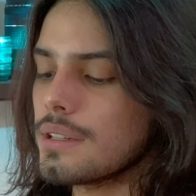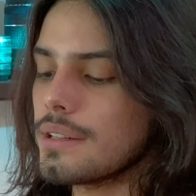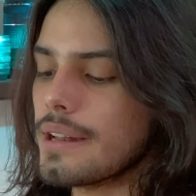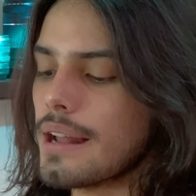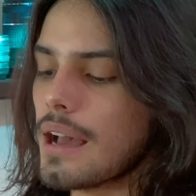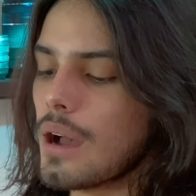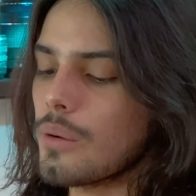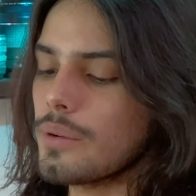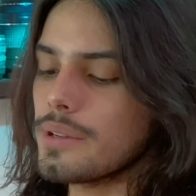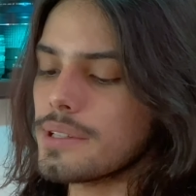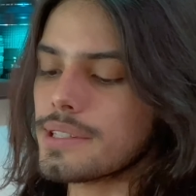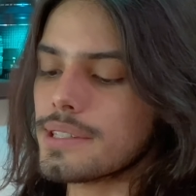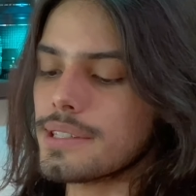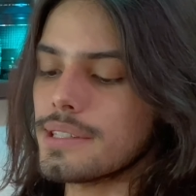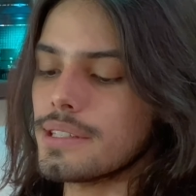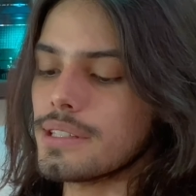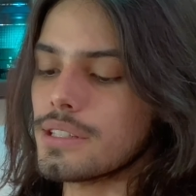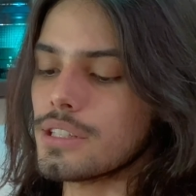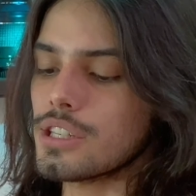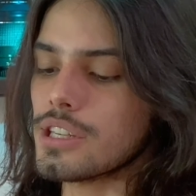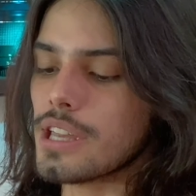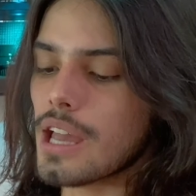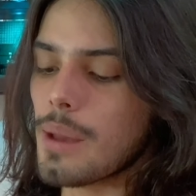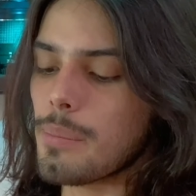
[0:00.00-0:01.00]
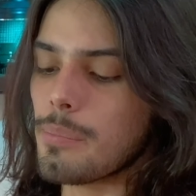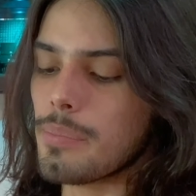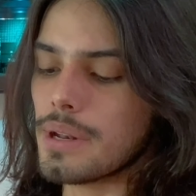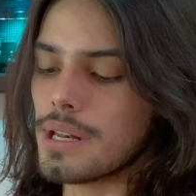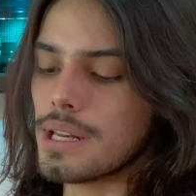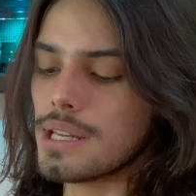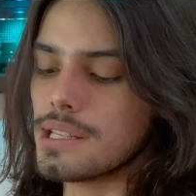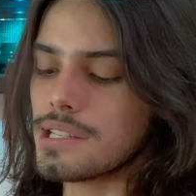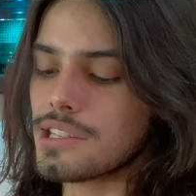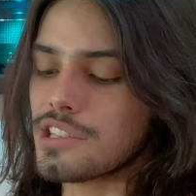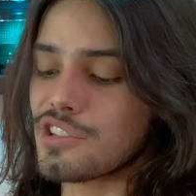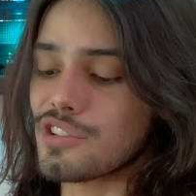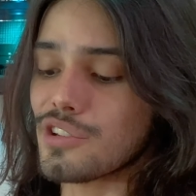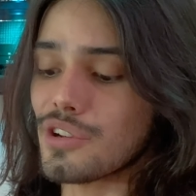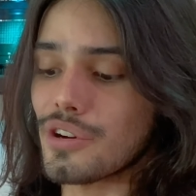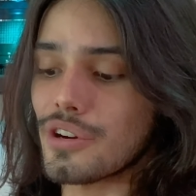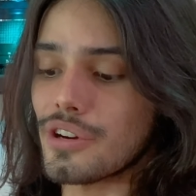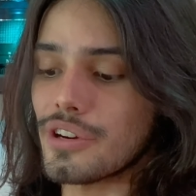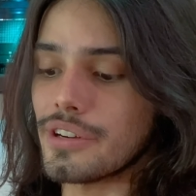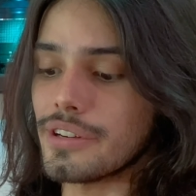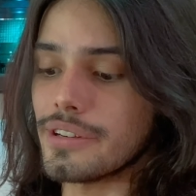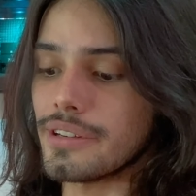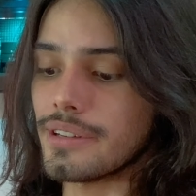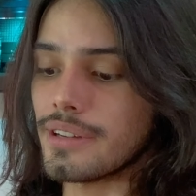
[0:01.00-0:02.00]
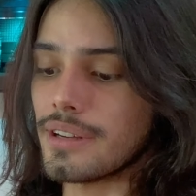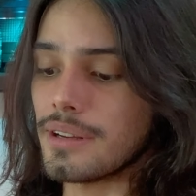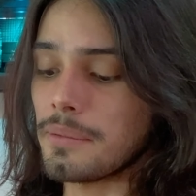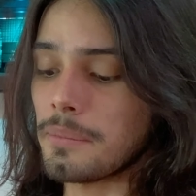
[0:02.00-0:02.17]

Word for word: Now it's the Japanese turn.